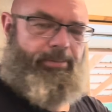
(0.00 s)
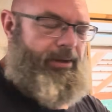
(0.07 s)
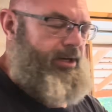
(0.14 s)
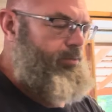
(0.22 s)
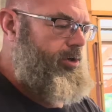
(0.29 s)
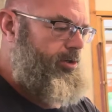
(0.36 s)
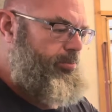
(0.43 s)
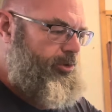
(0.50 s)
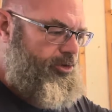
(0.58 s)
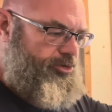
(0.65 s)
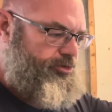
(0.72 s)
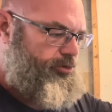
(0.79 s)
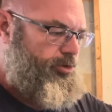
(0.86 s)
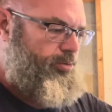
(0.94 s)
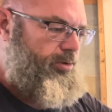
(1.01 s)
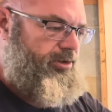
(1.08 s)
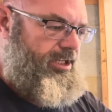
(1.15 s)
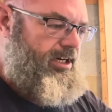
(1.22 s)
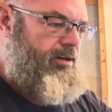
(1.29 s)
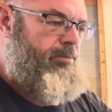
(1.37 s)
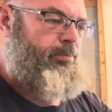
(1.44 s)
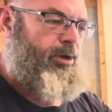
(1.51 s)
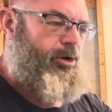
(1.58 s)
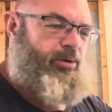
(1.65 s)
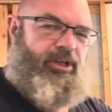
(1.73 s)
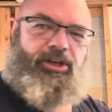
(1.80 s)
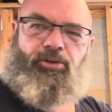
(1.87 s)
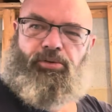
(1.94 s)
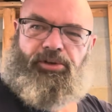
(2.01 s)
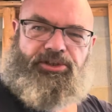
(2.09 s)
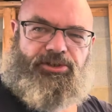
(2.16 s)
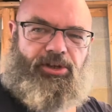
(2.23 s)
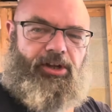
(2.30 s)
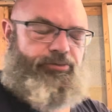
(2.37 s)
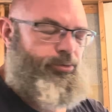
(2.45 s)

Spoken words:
I didn't want to put a screw in there, but going into really soft